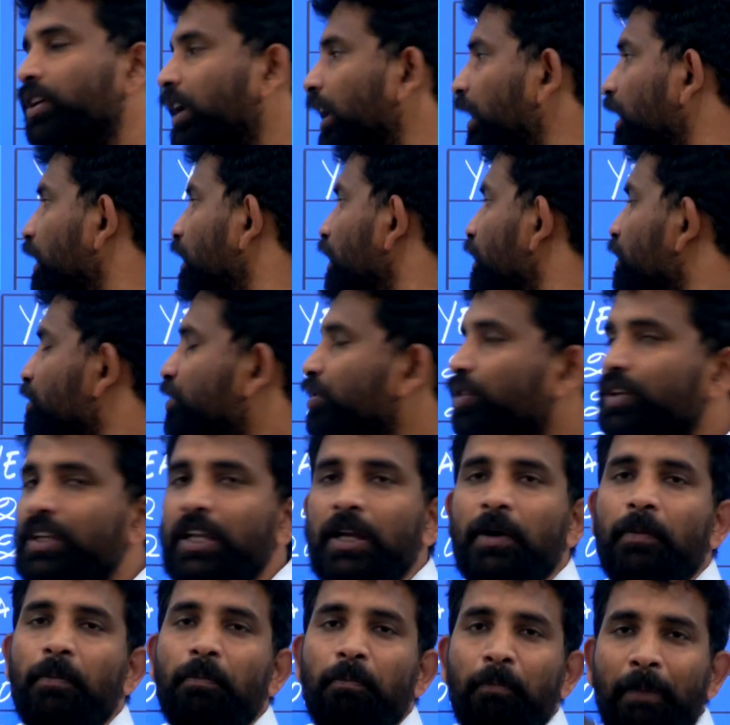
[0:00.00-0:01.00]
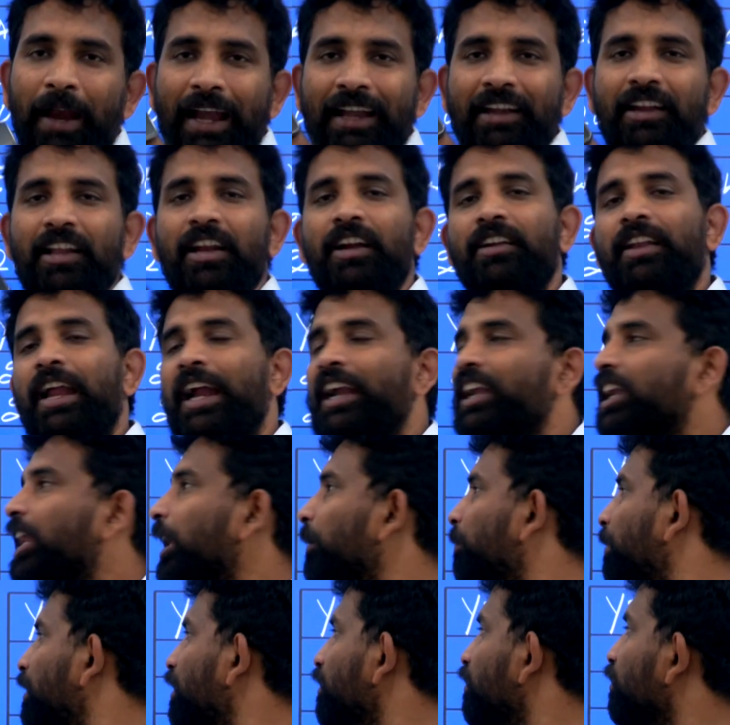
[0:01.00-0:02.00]
Okay, so here maintain a
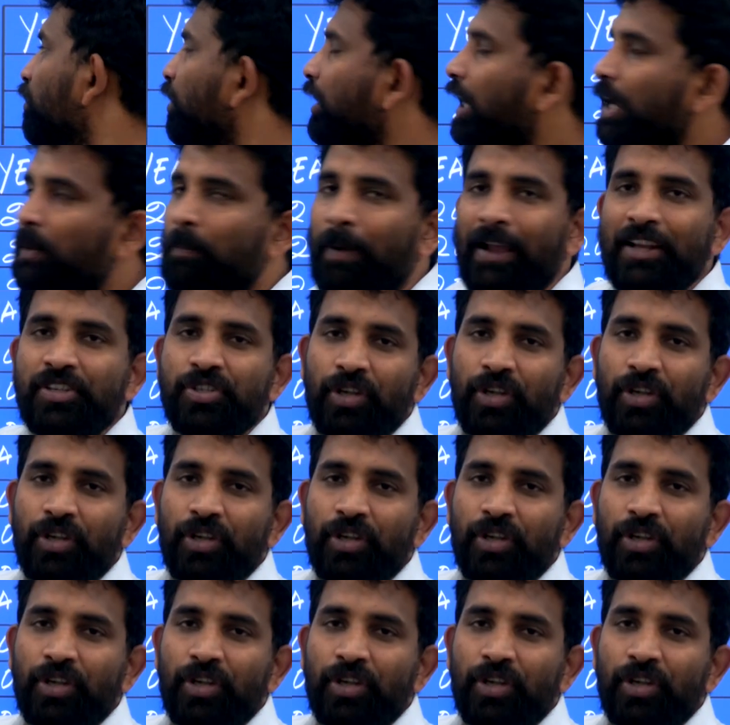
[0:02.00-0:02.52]
timetable. Okay, by